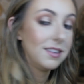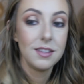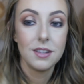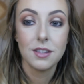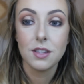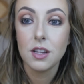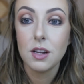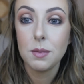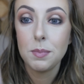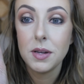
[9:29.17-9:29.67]

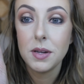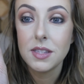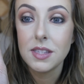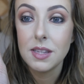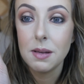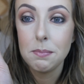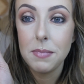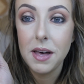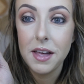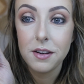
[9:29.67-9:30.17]
Just gonna put
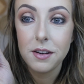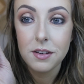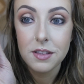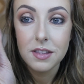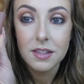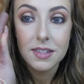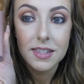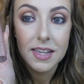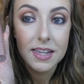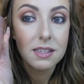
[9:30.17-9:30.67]
some Better
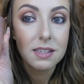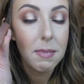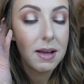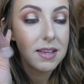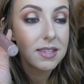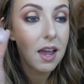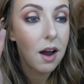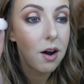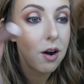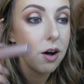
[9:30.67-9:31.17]
Than Sex
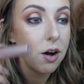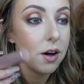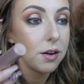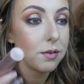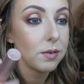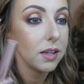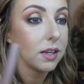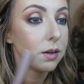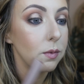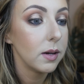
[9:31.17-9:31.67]
mascara on
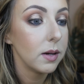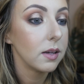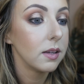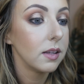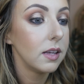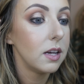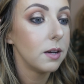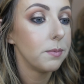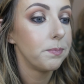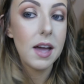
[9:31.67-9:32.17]
really
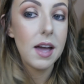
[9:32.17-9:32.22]
quickly.